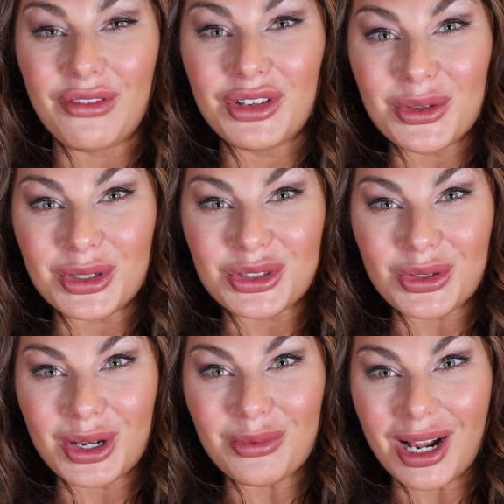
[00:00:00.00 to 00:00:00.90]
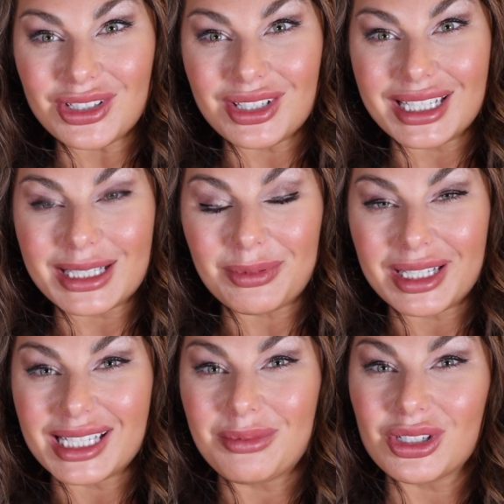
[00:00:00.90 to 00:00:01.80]
If you enjoyed watching this,
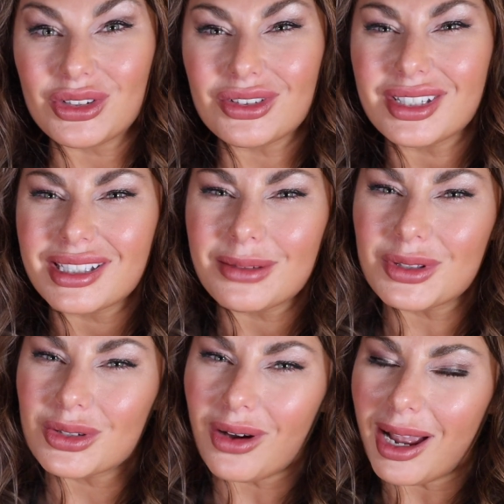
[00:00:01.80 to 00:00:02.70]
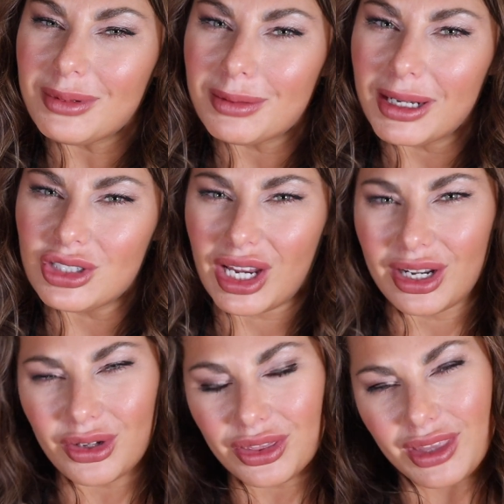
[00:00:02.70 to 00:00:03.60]
please be sure to subscribe to my
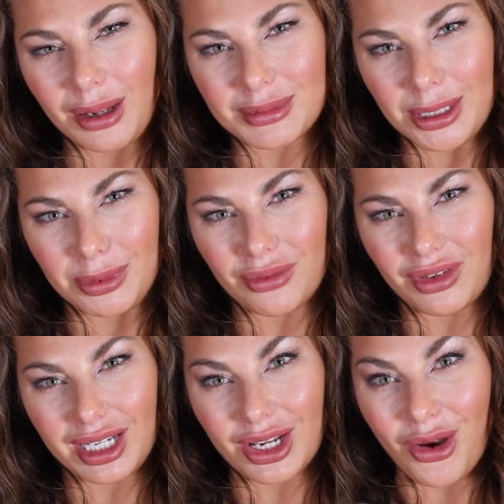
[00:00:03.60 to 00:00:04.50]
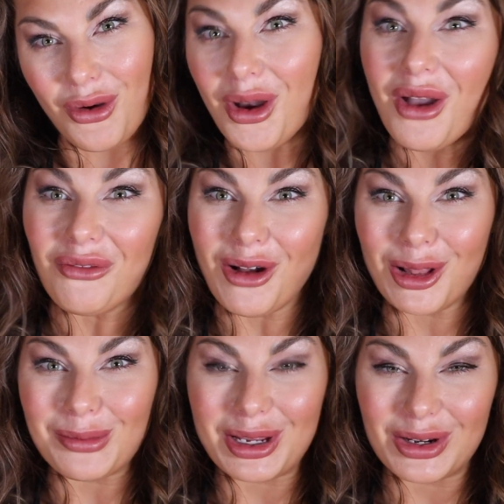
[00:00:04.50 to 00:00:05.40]
channel and thumbs up the video.
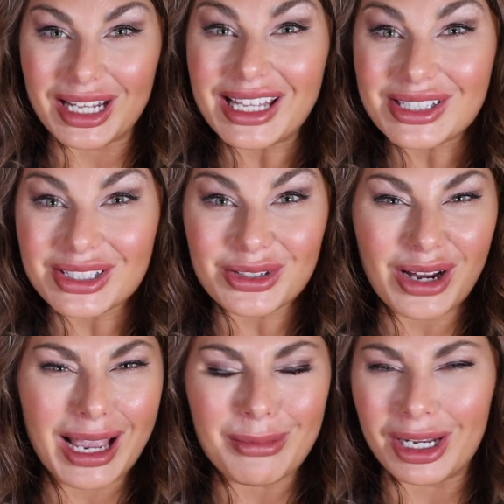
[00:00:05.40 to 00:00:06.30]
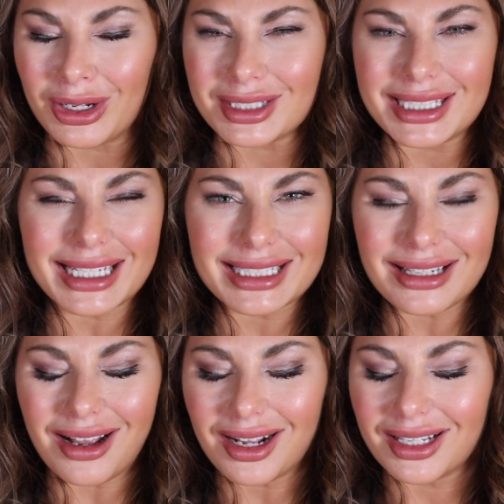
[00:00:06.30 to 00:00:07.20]
Follow me on Instagram and on
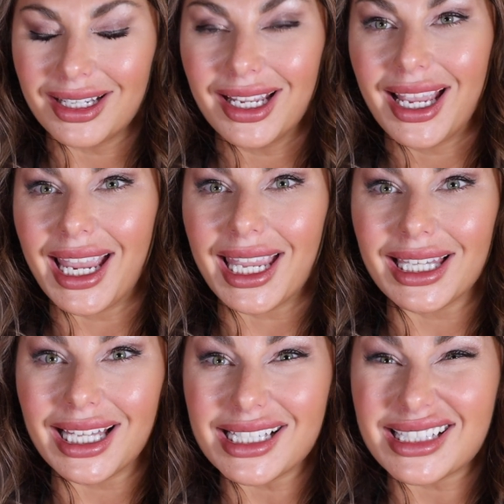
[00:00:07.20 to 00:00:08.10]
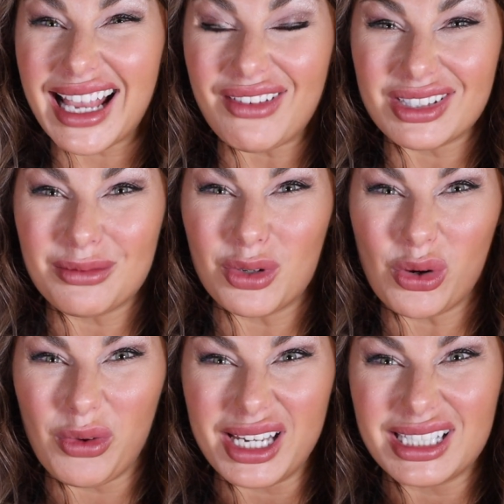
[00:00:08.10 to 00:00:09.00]
TikTok, and let's have some
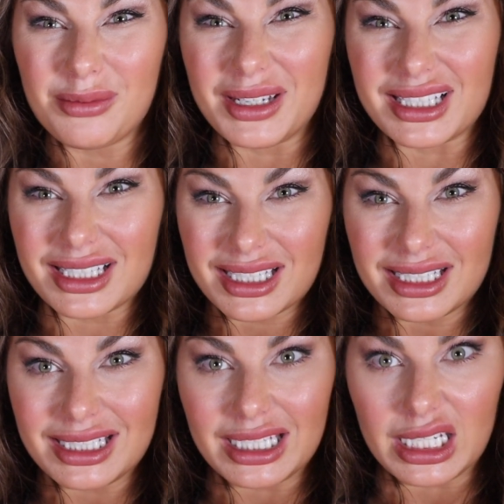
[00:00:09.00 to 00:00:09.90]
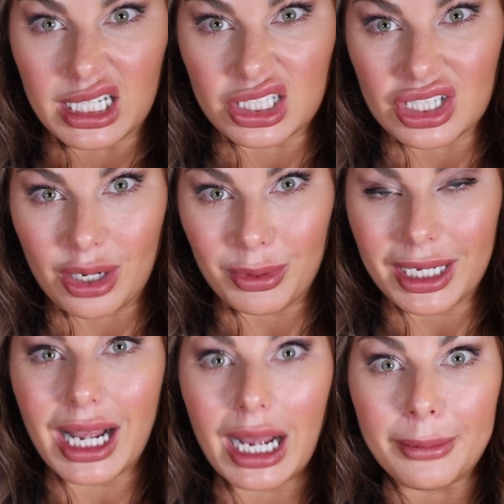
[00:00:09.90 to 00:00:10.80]
more recipes. Let's get to eating, shall
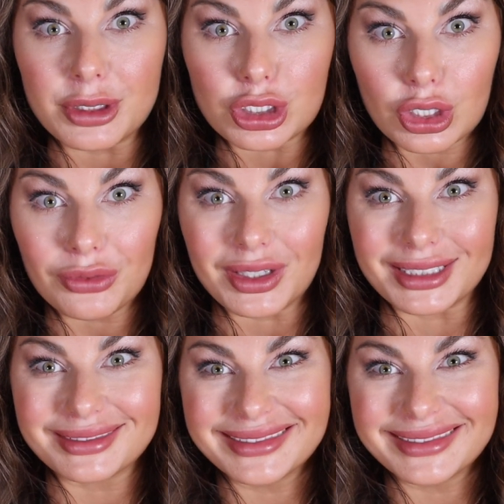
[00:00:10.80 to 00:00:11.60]
we? I'm starving.